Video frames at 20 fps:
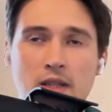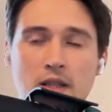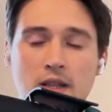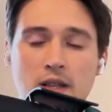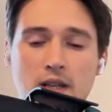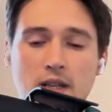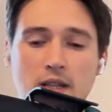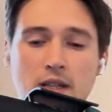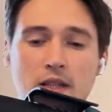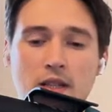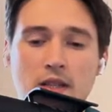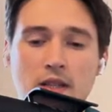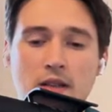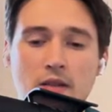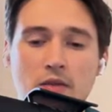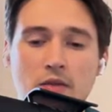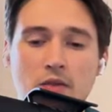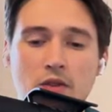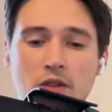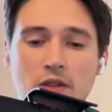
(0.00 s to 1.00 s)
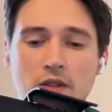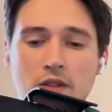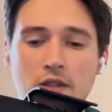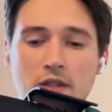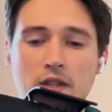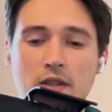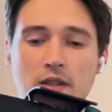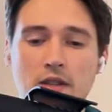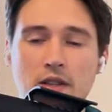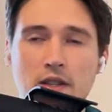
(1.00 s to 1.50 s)
does the solution
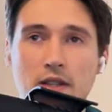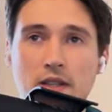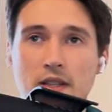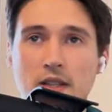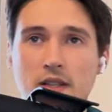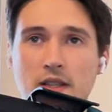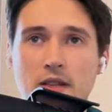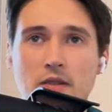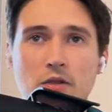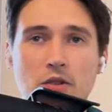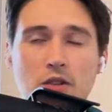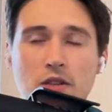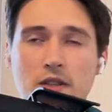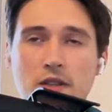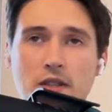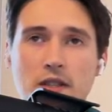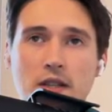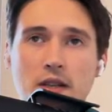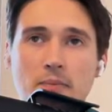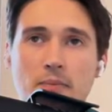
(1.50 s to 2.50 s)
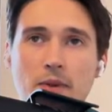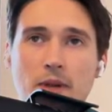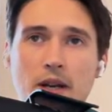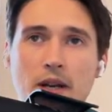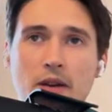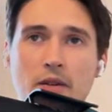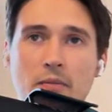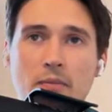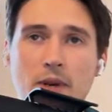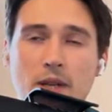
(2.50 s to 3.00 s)
still does the solution still
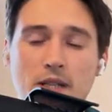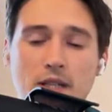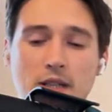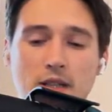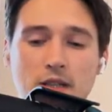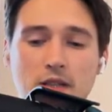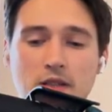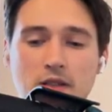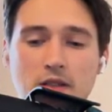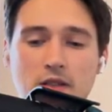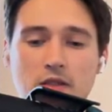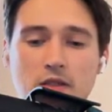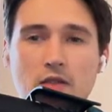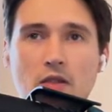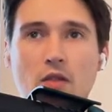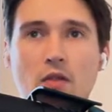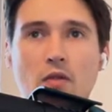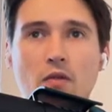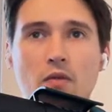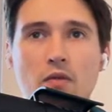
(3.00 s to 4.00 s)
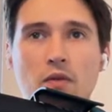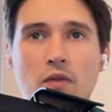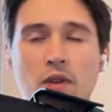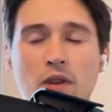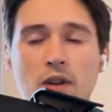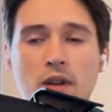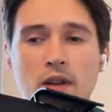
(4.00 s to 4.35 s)
apply or basically solve